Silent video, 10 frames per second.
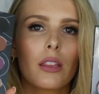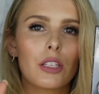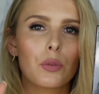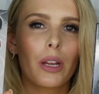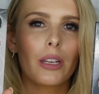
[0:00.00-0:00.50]

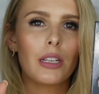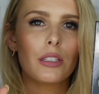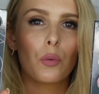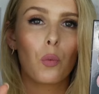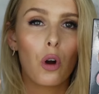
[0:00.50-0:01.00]
This one
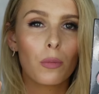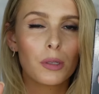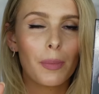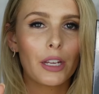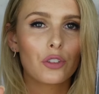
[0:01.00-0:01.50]
is the warm
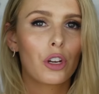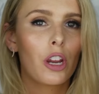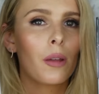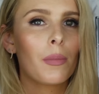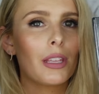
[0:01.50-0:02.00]

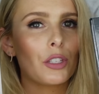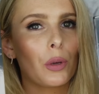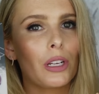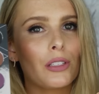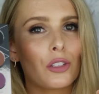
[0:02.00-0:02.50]
spectrum. This
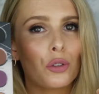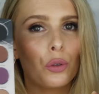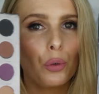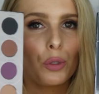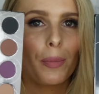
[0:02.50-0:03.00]
one is the
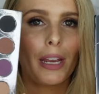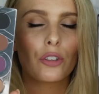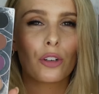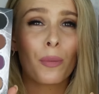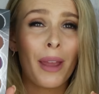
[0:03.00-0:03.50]
cool
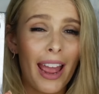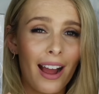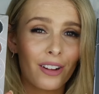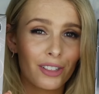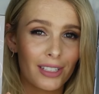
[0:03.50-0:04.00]
spectrum.
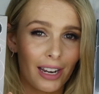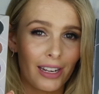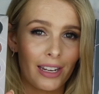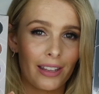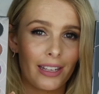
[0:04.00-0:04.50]
How
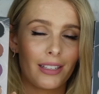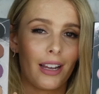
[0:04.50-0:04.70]
stunning are these